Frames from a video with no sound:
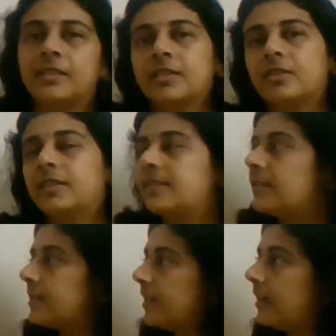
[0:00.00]
So, this
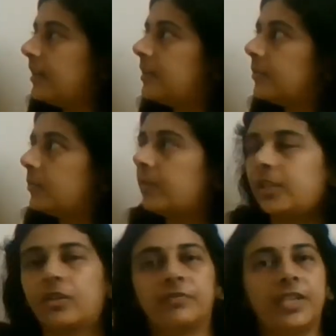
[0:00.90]
is the
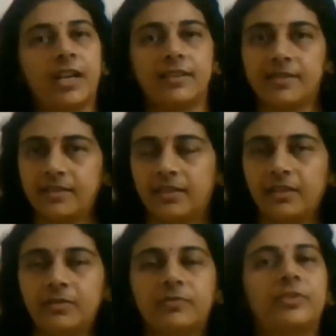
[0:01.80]
one of the
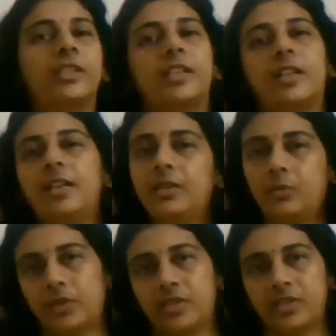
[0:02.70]
answer for our
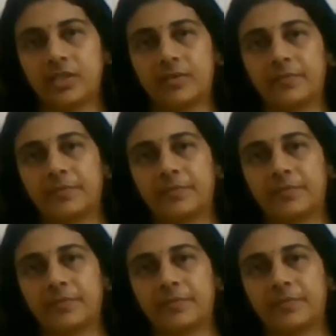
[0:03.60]
question.